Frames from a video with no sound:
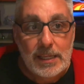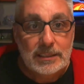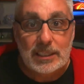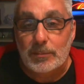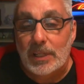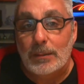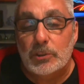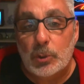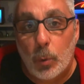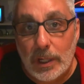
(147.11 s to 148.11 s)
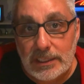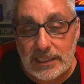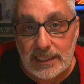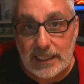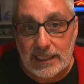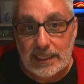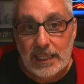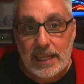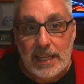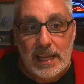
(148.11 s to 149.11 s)
sometimes twice a day,
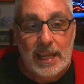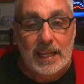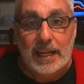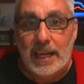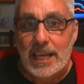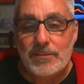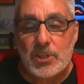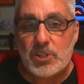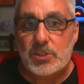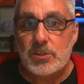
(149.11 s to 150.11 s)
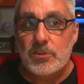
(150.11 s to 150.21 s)
and I have just